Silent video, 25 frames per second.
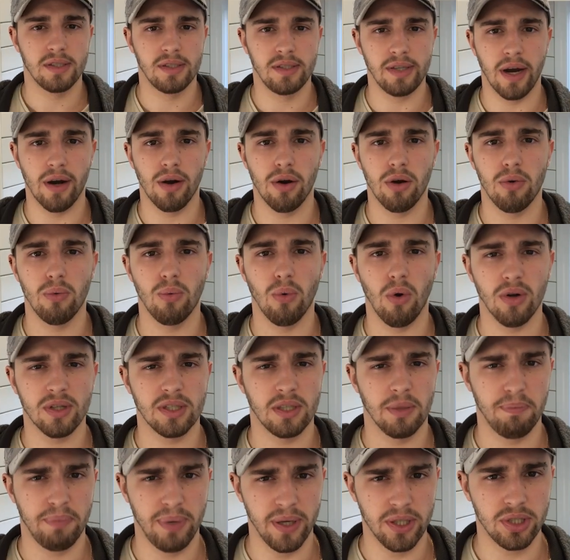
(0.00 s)
zero
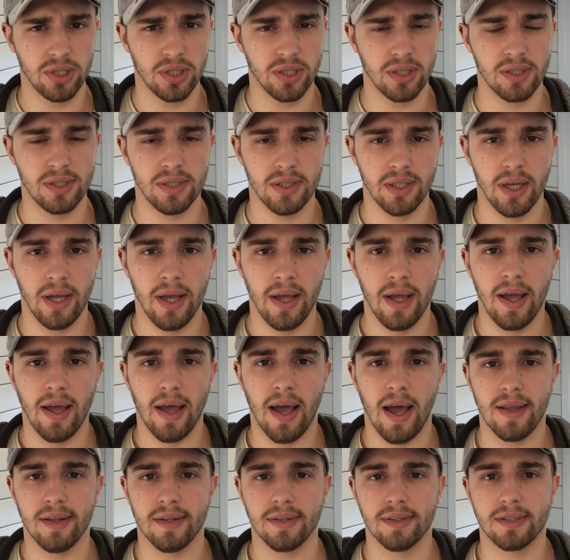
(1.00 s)
water pitchers.
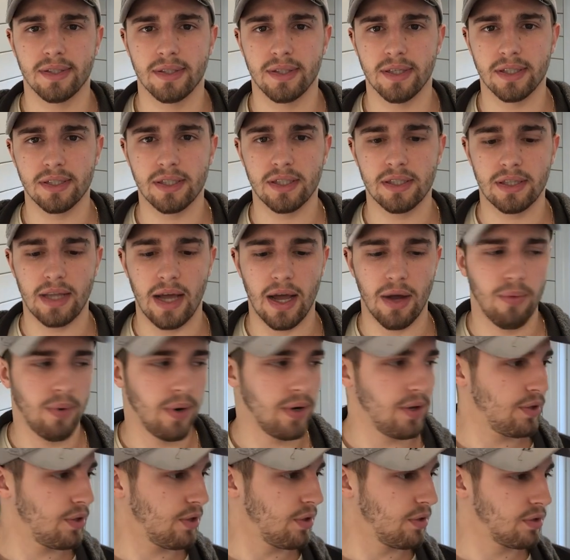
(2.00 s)
And this is like
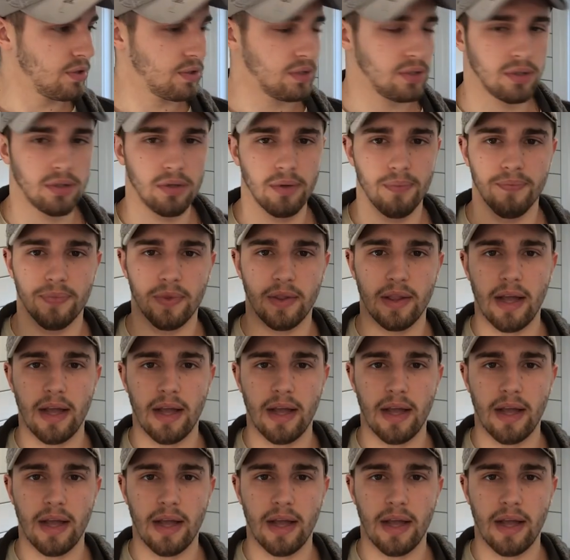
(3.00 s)
one of those